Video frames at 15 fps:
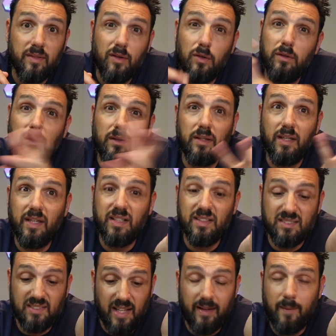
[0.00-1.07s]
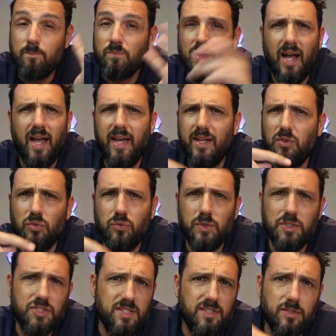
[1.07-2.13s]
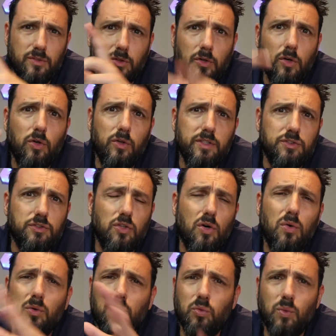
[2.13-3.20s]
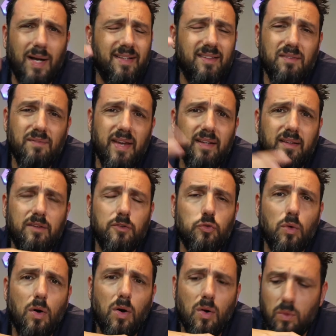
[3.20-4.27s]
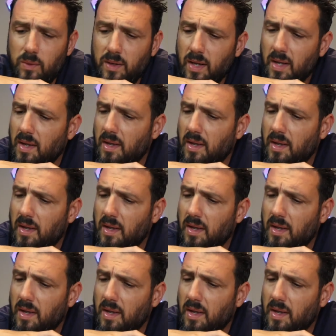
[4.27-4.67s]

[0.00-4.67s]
The only thing is like I had to register on Holy Stone to activate the drone.